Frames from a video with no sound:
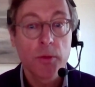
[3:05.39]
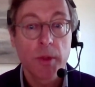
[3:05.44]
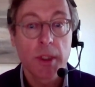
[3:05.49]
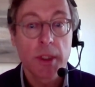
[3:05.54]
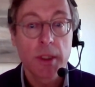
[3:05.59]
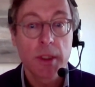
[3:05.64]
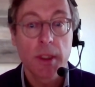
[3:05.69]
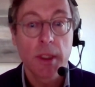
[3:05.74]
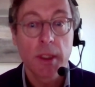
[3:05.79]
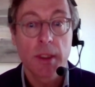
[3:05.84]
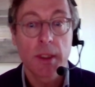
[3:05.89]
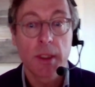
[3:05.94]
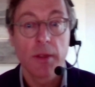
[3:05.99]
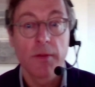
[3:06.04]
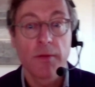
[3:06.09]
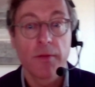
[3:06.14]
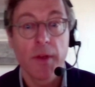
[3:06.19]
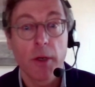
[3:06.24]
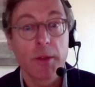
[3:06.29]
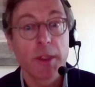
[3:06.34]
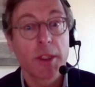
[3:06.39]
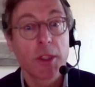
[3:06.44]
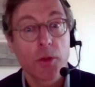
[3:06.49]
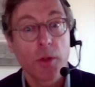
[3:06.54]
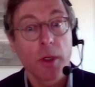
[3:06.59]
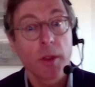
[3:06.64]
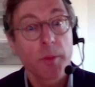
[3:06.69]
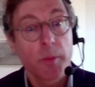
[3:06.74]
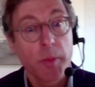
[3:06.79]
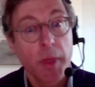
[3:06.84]
which is a very
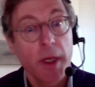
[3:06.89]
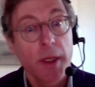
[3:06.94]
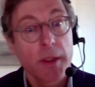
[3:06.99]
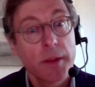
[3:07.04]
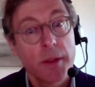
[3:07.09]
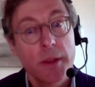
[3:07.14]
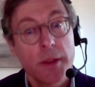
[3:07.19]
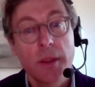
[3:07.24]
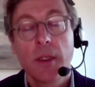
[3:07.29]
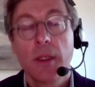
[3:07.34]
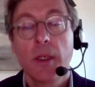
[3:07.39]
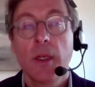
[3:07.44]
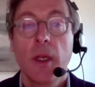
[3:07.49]
strong partner,